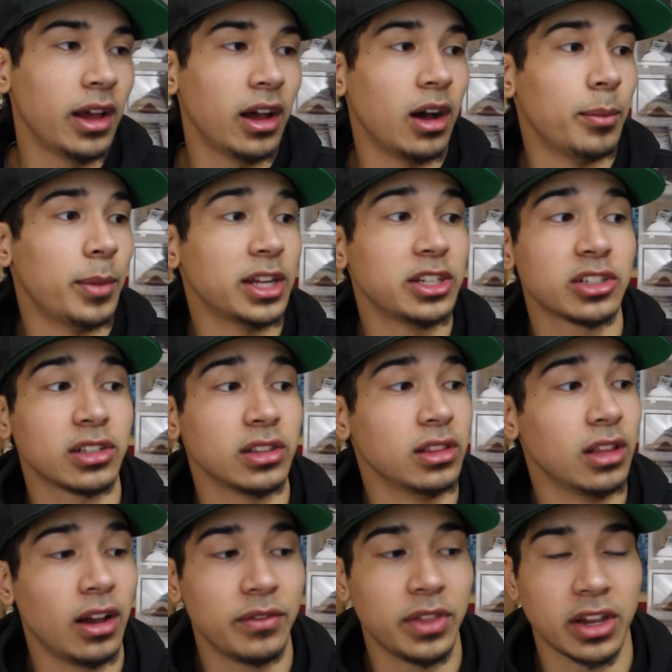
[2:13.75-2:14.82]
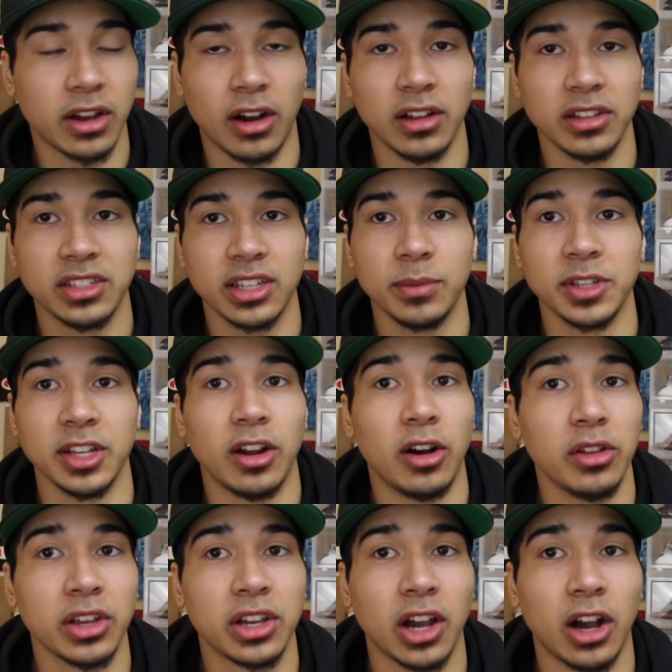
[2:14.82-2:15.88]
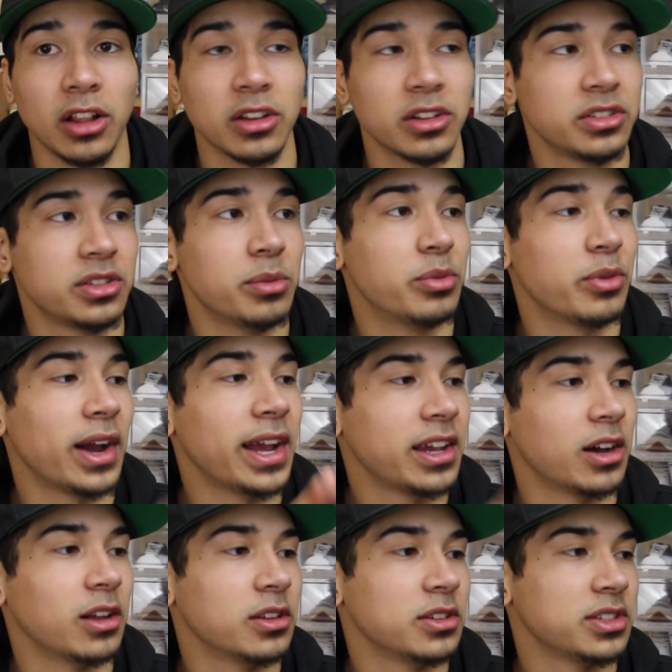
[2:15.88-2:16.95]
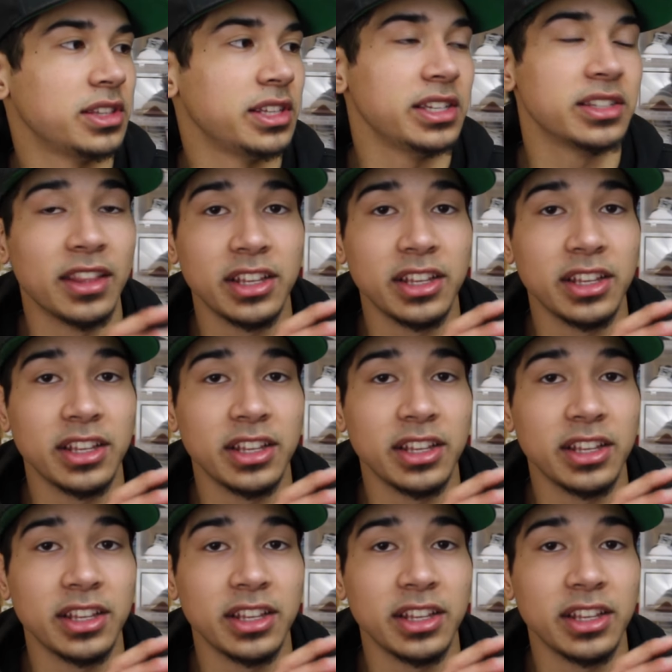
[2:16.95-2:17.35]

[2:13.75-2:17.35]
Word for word: Um, I just love the concept and all the colors, the bright colors in these.